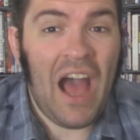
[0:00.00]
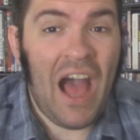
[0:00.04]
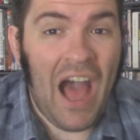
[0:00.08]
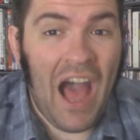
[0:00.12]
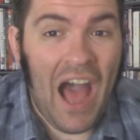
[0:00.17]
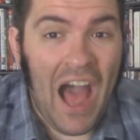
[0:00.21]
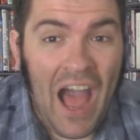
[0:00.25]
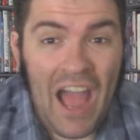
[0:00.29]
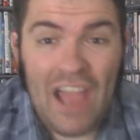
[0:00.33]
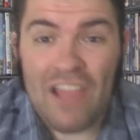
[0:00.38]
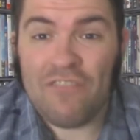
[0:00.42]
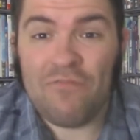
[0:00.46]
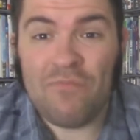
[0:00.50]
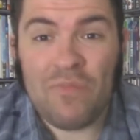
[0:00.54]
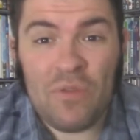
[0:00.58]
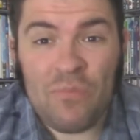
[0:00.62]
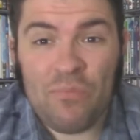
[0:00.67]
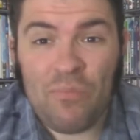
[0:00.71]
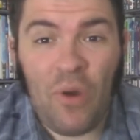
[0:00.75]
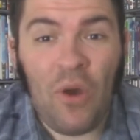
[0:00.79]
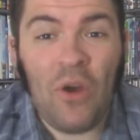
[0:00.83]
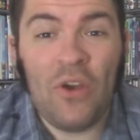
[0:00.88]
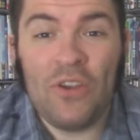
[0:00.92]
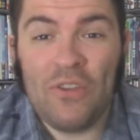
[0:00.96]
I've
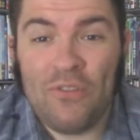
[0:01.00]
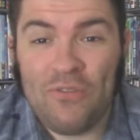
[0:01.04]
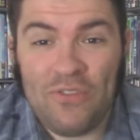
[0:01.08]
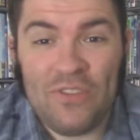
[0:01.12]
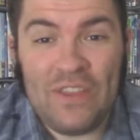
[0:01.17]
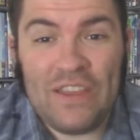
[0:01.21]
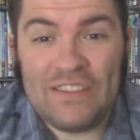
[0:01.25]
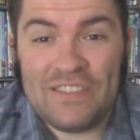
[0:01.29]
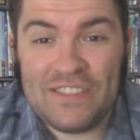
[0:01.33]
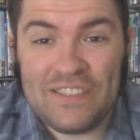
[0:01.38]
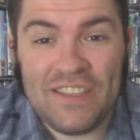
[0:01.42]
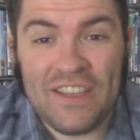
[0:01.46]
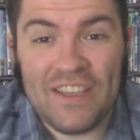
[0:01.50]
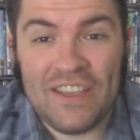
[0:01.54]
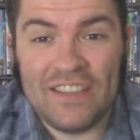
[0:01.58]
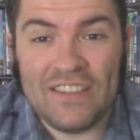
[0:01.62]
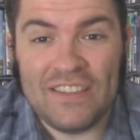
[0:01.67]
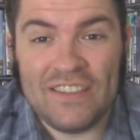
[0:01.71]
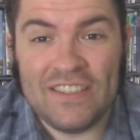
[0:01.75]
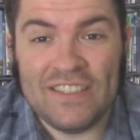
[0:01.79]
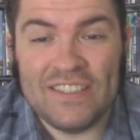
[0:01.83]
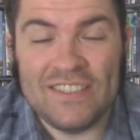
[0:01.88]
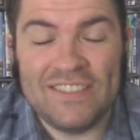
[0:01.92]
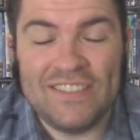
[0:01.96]
been part of things like
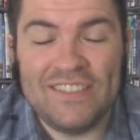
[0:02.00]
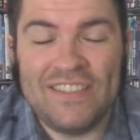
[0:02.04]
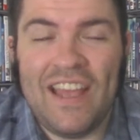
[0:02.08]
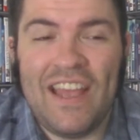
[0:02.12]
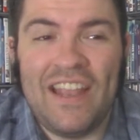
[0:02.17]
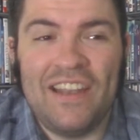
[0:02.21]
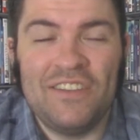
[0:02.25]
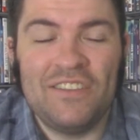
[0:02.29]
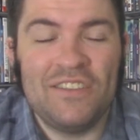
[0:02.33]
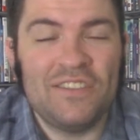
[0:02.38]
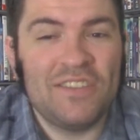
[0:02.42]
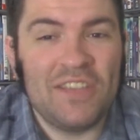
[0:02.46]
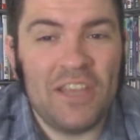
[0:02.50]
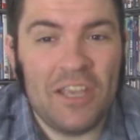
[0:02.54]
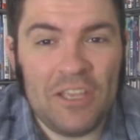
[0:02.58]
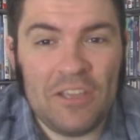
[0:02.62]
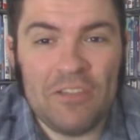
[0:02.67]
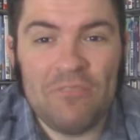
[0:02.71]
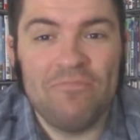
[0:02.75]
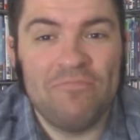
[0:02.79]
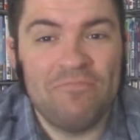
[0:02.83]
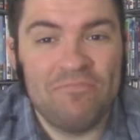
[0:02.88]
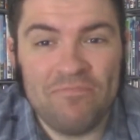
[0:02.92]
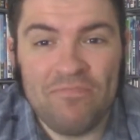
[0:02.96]
this. And it's just
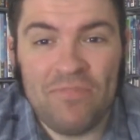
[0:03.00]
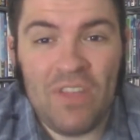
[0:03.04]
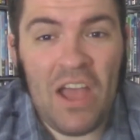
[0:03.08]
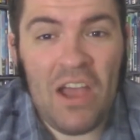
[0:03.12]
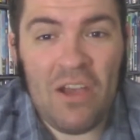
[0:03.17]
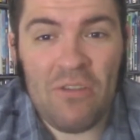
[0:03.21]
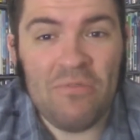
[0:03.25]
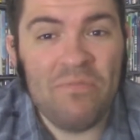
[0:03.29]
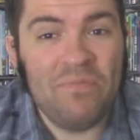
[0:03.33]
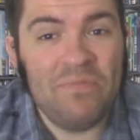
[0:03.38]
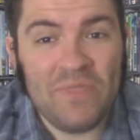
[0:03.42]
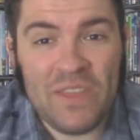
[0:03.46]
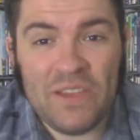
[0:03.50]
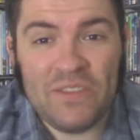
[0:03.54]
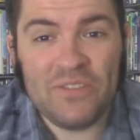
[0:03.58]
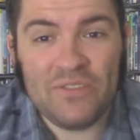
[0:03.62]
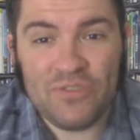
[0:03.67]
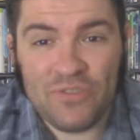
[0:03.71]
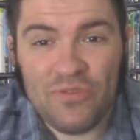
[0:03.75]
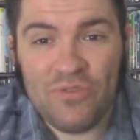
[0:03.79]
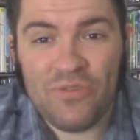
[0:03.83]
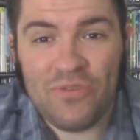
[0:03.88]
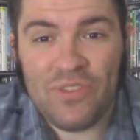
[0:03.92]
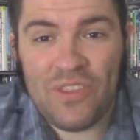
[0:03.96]
like, no, there's
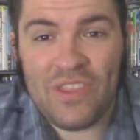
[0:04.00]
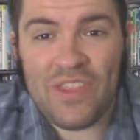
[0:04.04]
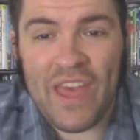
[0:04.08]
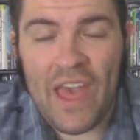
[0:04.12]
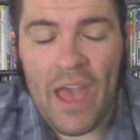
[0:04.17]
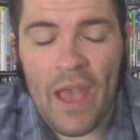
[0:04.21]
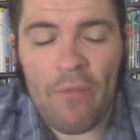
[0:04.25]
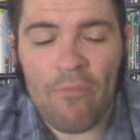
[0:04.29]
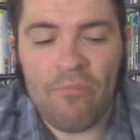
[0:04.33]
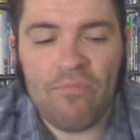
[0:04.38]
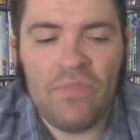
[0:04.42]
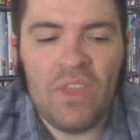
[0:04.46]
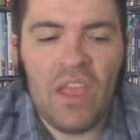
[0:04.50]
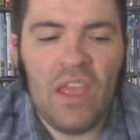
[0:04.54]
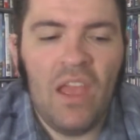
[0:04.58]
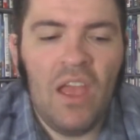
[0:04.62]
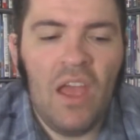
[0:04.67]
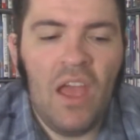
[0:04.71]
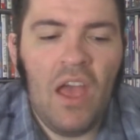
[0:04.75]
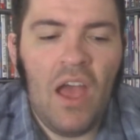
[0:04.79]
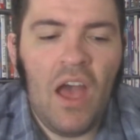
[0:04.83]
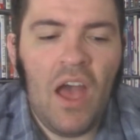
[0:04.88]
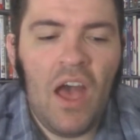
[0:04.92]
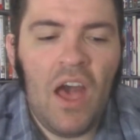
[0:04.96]
truth to that.
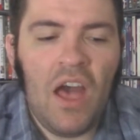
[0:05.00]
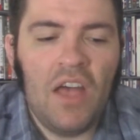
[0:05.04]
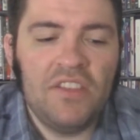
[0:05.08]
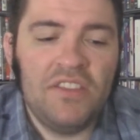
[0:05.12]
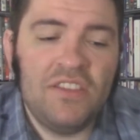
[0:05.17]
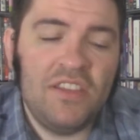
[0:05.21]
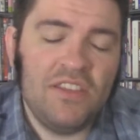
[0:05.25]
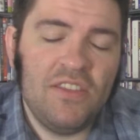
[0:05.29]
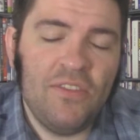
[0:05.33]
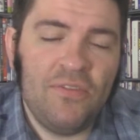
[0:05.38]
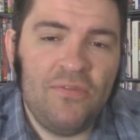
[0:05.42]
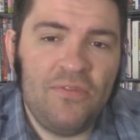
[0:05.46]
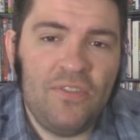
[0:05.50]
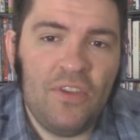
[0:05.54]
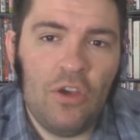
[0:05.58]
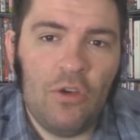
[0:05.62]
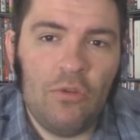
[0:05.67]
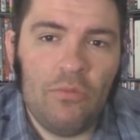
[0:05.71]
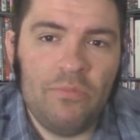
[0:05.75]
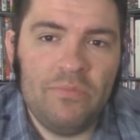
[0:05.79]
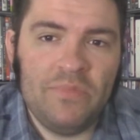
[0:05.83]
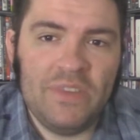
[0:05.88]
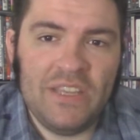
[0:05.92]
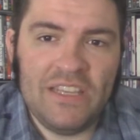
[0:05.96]
Did the
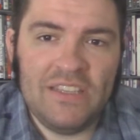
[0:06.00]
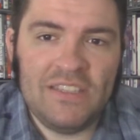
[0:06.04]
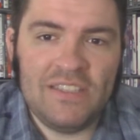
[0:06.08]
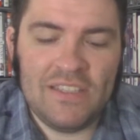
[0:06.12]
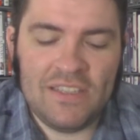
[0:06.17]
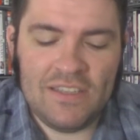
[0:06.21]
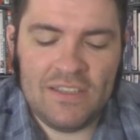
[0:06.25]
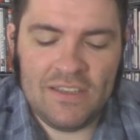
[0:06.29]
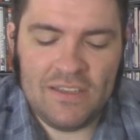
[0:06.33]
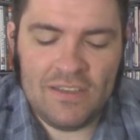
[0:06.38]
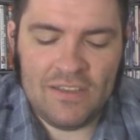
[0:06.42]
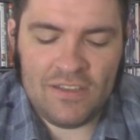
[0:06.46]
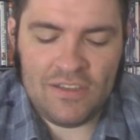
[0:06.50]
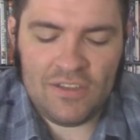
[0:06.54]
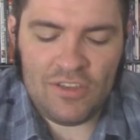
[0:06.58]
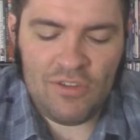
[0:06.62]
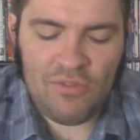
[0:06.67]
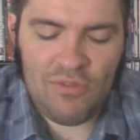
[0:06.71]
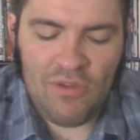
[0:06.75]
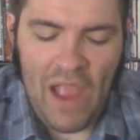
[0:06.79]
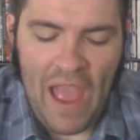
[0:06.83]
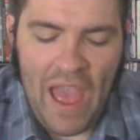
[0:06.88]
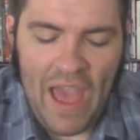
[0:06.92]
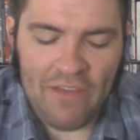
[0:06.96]
film need to
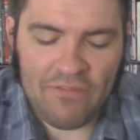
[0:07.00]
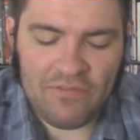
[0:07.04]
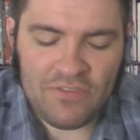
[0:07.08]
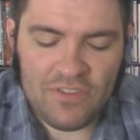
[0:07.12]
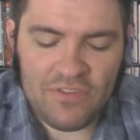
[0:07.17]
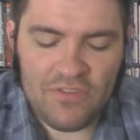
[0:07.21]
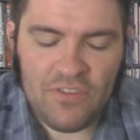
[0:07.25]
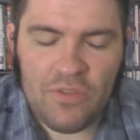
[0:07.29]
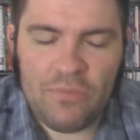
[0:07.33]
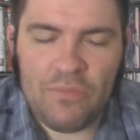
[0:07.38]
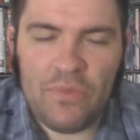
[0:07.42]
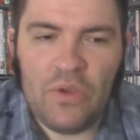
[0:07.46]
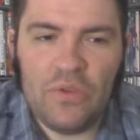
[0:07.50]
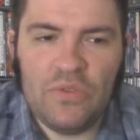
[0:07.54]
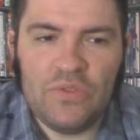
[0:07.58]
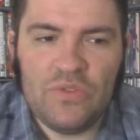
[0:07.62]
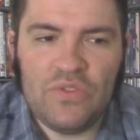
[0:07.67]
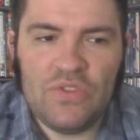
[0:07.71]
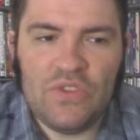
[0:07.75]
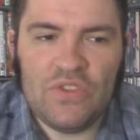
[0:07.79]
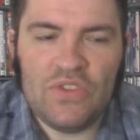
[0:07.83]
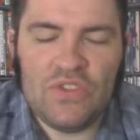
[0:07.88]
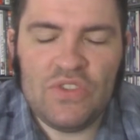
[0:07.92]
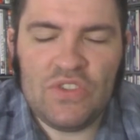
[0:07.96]
craft the
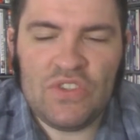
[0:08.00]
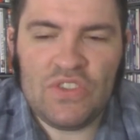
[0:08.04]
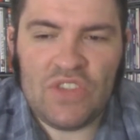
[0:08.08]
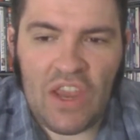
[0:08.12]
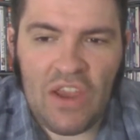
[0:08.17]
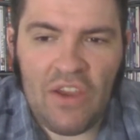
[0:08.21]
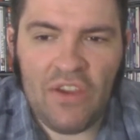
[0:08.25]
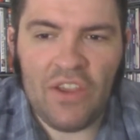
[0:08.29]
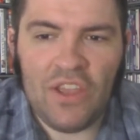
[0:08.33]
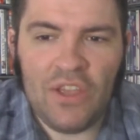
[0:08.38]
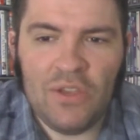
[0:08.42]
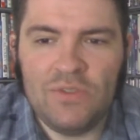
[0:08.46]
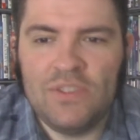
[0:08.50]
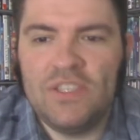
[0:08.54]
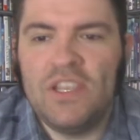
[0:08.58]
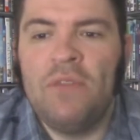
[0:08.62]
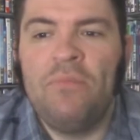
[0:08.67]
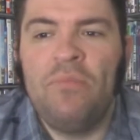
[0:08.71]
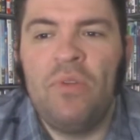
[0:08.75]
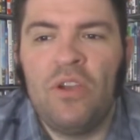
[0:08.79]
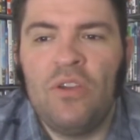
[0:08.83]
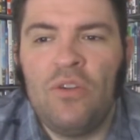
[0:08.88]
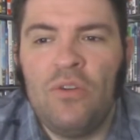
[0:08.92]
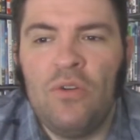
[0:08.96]
most
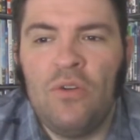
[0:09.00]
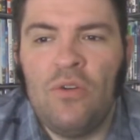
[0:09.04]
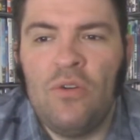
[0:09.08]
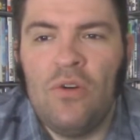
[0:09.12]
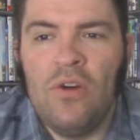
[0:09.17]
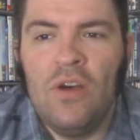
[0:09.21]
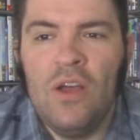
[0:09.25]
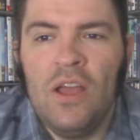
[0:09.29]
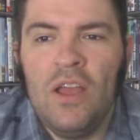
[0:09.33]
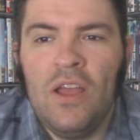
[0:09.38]
stereotypical,